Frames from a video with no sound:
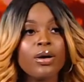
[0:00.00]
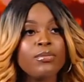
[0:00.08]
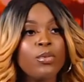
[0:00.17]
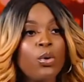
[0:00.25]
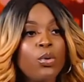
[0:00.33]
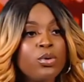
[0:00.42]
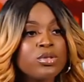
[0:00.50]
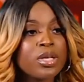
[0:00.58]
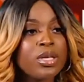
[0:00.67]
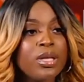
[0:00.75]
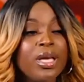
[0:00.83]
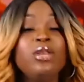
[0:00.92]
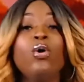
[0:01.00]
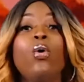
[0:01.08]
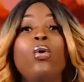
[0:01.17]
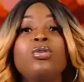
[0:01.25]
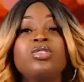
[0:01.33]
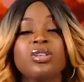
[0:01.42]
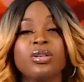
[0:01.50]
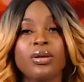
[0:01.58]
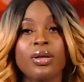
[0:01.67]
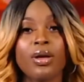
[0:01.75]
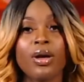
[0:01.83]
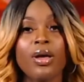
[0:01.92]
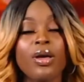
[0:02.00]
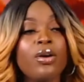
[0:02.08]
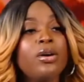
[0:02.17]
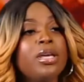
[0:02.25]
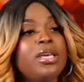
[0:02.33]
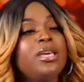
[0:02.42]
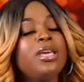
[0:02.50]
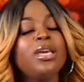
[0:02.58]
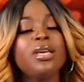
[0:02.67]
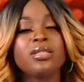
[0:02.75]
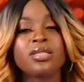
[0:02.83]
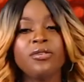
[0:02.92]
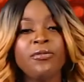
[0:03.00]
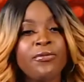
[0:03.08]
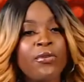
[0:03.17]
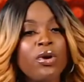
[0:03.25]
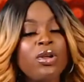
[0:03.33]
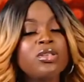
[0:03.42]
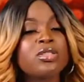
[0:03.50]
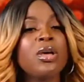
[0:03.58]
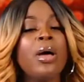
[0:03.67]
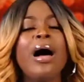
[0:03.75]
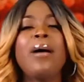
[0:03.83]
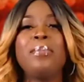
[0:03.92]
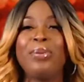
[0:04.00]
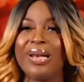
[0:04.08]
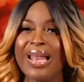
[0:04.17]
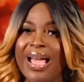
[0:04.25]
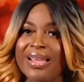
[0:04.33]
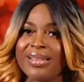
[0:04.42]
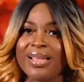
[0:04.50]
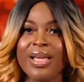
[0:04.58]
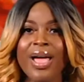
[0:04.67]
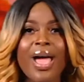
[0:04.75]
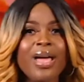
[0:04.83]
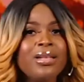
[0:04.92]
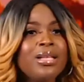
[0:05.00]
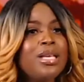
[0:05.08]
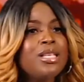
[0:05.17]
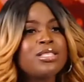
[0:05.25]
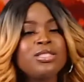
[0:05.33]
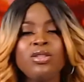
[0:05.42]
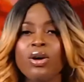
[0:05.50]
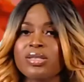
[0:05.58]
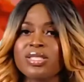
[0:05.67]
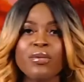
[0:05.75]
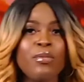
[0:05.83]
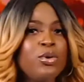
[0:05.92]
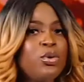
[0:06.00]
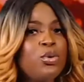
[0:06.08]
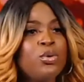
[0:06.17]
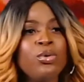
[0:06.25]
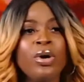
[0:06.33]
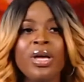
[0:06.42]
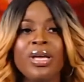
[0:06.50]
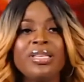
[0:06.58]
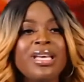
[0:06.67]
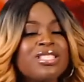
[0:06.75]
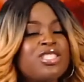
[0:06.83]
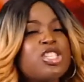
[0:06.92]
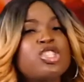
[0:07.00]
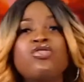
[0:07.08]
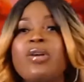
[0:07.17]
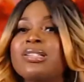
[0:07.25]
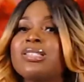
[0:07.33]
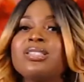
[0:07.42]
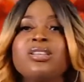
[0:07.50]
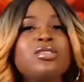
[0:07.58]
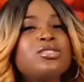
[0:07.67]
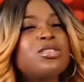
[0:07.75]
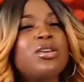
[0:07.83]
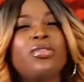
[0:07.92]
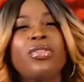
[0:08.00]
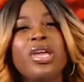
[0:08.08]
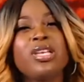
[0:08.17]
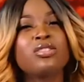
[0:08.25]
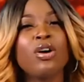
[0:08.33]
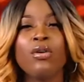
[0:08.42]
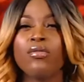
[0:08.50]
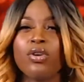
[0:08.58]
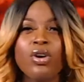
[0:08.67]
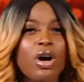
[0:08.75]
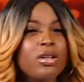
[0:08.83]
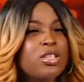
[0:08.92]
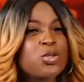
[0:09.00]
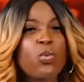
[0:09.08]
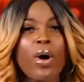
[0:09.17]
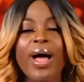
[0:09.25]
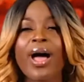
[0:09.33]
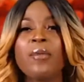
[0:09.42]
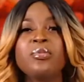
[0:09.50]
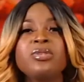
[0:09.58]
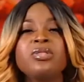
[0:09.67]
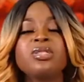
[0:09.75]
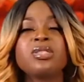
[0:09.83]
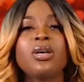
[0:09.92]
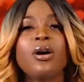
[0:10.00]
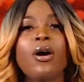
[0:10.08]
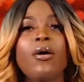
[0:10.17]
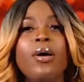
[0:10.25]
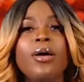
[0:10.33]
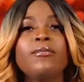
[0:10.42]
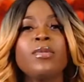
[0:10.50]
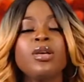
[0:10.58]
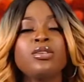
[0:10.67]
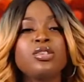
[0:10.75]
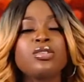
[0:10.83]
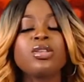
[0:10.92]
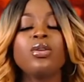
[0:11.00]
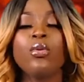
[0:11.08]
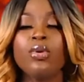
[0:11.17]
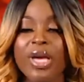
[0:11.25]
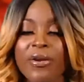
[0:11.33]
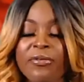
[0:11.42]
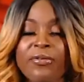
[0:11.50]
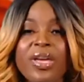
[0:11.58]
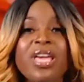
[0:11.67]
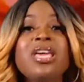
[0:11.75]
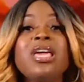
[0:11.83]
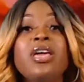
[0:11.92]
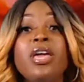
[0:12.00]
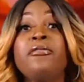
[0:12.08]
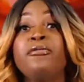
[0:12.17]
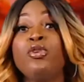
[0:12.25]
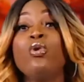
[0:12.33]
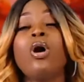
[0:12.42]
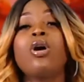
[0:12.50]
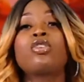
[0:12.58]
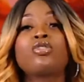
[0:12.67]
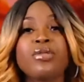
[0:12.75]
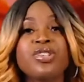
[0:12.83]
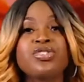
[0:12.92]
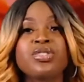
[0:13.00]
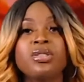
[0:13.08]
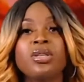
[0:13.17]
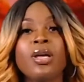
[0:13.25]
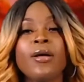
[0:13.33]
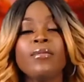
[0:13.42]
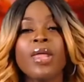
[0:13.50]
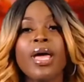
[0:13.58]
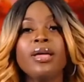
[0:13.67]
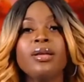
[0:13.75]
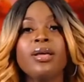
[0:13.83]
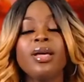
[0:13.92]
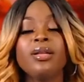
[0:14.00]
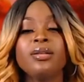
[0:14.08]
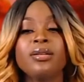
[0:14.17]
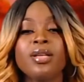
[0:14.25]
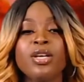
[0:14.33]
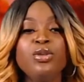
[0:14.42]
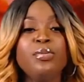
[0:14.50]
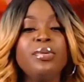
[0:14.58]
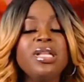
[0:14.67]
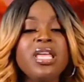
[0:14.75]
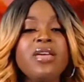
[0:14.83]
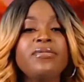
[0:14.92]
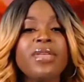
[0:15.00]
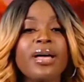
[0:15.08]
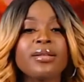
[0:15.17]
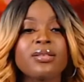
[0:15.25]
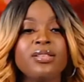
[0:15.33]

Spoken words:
who's in order. he follows a plan, and he's not someone who gets distracted in certain things regardless what happens. All right, so if you are a Christian and you believe that